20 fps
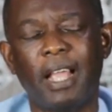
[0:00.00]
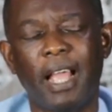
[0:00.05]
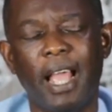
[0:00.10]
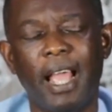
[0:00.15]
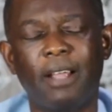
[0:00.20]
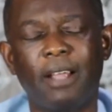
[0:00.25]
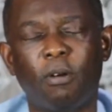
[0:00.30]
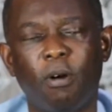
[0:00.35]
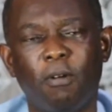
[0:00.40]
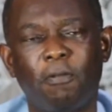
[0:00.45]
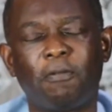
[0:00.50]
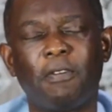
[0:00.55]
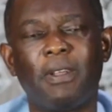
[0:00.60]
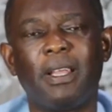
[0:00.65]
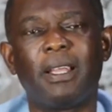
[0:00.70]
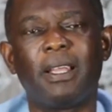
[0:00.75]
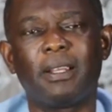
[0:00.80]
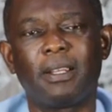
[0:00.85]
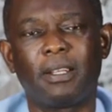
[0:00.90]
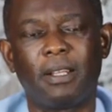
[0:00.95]
egg
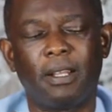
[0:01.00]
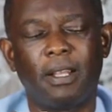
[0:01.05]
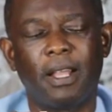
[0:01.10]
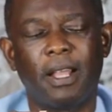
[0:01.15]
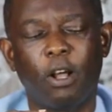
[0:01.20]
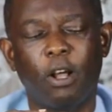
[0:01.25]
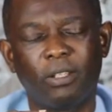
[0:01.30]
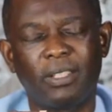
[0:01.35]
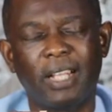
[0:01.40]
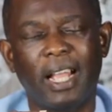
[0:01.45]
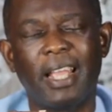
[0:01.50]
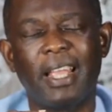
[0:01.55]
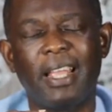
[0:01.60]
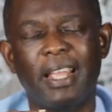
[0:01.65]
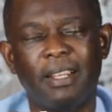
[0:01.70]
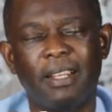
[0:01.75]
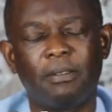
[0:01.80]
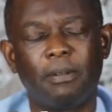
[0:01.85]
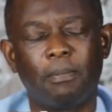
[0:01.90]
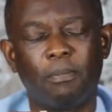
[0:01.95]

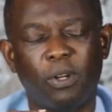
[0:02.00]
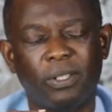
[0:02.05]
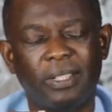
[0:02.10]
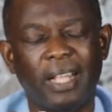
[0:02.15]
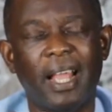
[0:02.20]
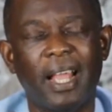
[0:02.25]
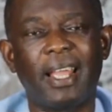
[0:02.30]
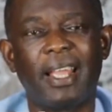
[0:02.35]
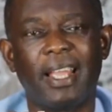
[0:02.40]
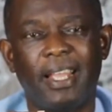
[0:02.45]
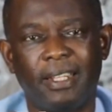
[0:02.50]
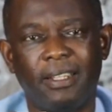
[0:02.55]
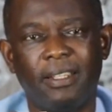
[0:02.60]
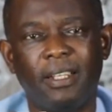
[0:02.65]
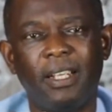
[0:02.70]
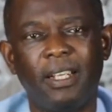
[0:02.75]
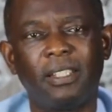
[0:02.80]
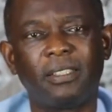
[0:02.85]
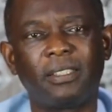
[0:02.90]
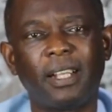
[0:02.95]
of mother
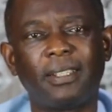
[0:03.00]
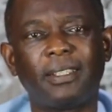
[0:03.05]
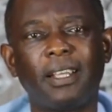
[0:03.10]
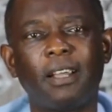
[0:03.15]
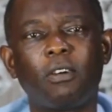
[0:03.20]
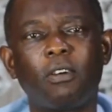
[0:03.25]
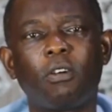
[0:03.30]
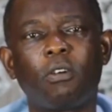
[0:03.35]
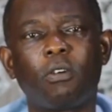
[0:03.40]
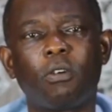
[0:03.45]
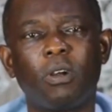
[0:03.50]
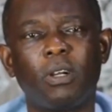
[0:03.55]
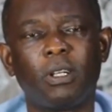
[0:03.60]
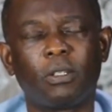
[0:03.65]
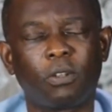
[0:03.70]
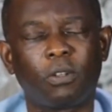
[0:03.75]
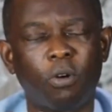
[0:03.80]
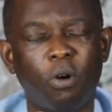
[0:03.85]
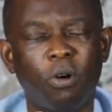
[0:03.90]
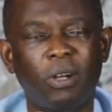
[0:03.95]
hen started
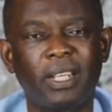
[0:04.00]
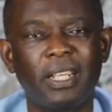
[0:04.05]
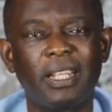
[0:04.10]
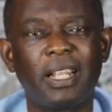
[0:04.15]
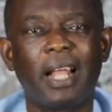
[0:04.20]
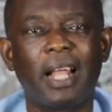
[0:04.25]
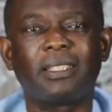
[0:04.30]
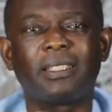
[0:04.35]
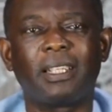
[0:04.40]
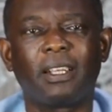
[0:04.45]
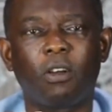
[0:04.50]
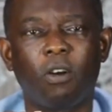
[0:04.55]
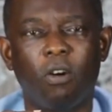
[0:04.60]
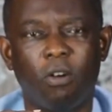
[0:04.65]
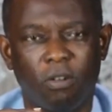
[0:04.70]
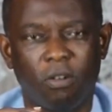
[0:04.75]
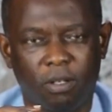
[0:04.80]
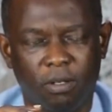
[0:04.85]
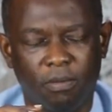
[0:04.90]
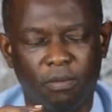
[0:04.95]
croaking as a
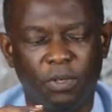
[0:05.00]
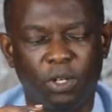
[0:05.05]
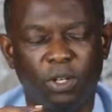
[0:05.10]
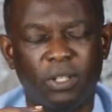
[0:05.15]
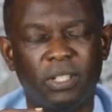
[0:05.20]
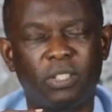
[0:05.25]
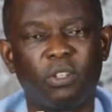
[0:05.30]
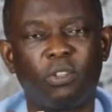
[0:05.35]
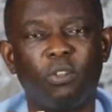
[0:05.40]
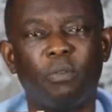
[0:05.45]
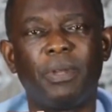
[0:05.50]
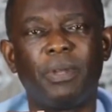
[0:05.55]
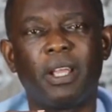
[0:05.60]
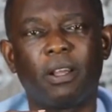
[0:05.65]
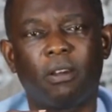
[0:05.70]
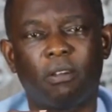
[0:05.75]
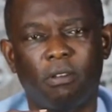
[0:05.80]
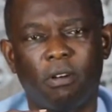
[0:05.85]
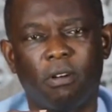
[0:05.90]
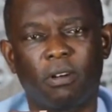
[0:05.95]
cock, because it's going to
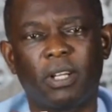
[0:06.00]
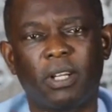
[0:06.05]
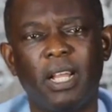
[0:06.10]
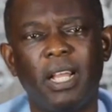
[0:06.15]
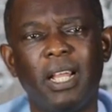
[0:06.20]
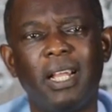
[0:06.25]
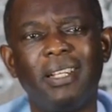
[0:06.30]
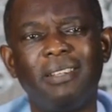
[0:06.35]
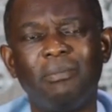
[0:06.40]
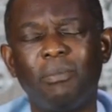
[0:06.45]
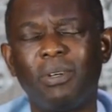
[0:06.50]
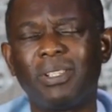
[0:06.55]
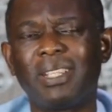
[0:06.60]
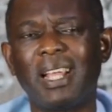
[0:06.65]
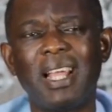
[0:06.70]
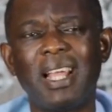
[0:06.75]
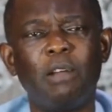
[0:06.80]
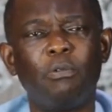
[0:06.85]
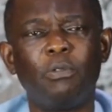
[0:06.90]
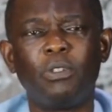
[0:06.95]
be a croak,
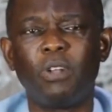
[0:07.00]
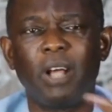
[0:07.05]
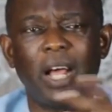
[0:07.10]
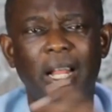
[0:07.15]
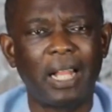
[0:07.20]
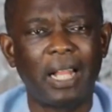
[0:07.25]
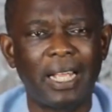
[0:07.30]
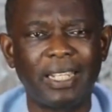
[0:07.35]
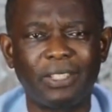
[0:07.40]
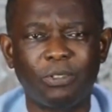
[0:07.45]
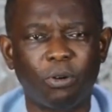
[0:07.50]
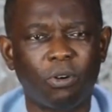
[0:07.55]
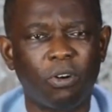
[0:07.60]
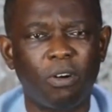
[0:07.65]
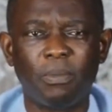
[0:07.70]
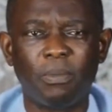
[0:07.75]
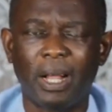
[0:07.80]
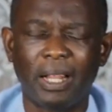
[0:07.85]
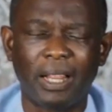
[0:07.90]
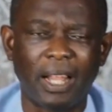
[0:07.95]
mother hen will not allow it to
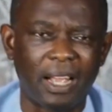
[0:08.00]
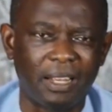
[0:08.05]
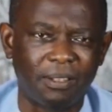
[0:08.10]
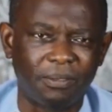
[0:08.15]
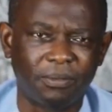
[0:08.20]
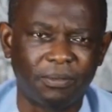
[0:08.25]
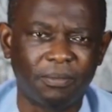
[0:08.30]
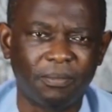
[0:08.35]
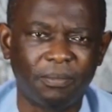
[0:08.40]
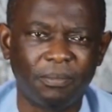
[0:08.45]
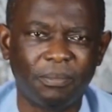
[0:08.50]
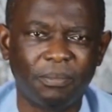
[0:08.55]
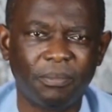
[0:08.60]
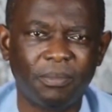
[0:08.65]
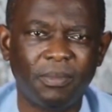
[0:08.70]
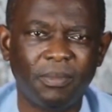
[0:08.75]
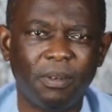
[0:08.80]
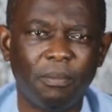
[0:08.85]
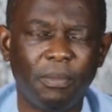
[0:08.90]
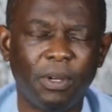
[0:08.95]
come alive,
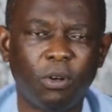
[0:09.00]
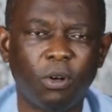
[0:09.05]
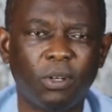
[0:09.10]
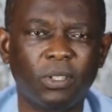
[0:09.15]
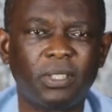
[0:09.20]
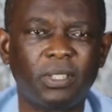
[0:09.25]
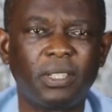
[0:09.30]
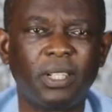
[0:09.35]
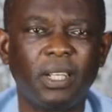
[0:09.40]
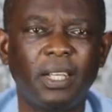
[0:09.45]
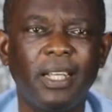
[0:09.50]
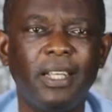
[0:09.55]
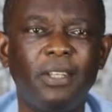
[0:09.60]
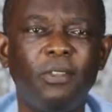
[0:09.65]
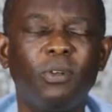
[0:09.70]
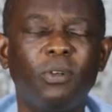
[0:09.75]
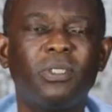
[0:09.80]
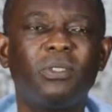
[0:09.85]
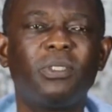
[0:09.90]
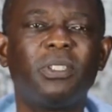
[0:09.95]
because he
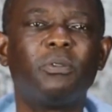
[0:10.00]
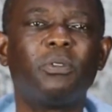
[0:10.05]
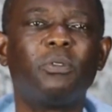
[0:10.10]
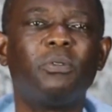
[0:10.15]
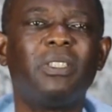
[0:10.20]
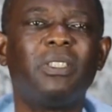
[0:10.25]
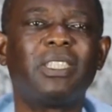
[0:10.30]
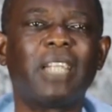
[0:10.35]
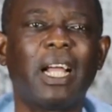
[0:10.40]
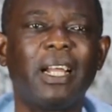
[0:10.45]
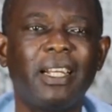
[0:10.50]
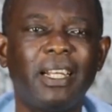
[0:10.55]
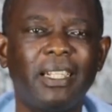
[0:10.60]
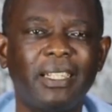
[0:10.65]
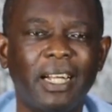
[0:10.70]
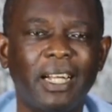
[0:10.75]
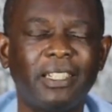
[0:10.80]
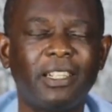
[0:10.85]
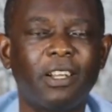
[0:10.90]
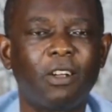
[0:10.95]
knows the
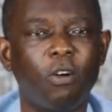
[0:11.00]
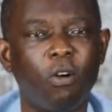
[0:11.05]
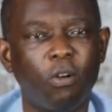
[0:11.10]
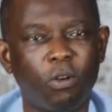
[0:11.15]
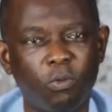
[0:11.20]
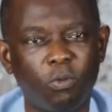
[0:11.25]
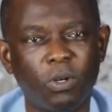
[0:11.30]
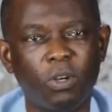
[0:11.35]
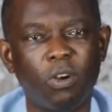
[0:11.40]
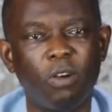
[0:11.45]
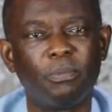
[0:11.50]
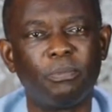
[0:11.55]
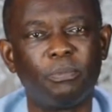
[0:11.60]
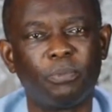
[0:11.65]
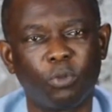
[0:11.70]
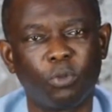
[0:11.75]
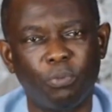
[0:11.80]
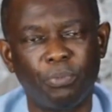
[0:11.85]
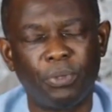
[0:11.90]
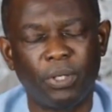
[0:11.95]
challenge that the cock will come
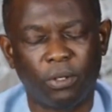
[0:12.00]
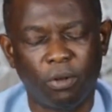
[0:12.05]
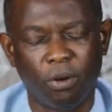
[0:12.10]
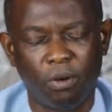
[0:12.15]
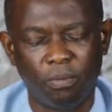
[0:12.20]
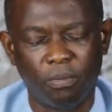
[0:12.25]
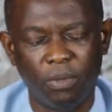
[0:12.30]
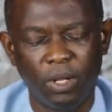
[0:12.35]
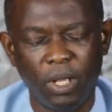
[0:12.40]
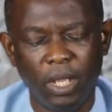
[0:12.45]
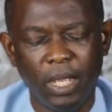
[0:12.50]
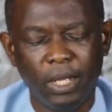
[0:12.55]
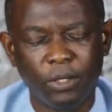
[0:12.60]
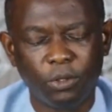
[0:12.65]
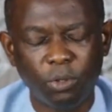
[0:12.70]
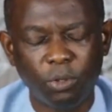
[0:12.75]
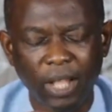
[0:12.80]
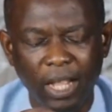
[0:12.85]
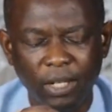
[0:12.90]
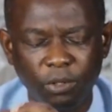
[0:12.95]
to become.
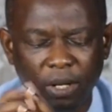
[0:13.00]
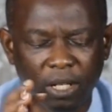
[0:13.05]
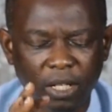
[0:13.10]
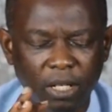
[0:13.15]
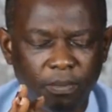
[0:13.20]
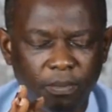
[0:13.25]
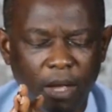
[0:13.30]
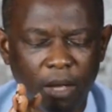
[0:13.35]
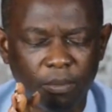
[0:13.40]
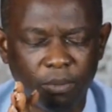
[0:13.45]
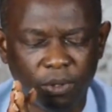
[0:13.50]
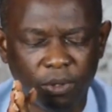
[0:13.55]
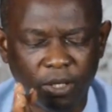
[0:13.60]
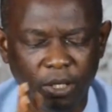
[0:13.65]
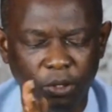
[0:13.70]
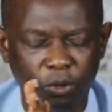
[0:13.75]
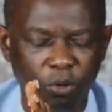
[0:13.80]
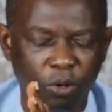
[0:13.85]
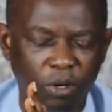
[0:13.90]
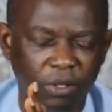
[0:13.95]
So that's what the Bible
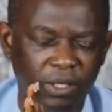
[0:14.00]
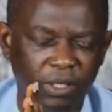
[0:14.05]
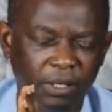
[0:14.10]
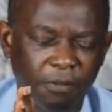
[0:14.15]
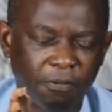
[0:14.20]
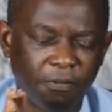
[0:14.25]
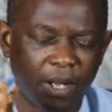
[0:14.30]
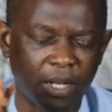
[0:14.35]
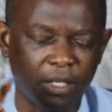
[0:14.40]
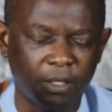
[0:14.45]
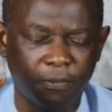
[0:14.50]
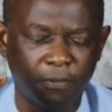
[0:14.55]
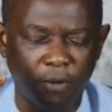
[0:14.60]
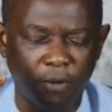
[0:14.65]
says to us in verse